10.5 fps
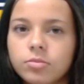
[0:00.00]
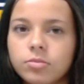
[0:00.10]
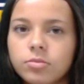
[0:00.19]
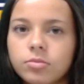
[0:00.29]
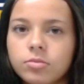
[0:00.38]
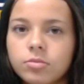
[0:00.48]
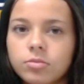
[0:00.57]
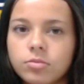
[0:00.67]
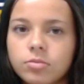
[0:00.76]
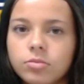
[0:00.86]

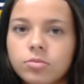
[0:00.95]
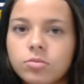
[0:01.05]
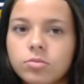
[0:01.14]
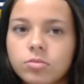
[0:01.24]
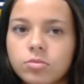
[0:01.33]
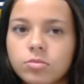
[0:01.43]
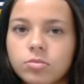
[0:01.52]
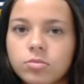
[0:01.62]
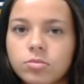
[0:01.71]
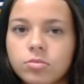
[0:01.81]

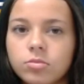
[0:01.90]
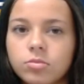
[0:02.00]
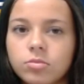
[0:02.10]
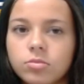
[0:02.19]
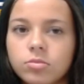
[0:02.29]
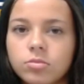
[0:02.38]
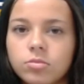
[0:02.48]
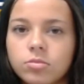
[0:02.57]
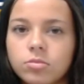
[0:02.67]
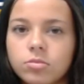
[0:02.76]

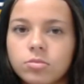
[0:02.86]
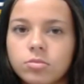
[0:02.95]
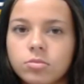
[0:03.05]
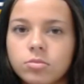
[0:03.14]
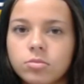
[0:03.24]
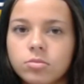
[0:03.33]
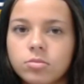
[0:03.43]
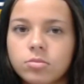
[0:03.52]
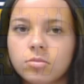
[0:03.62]
(not speaking)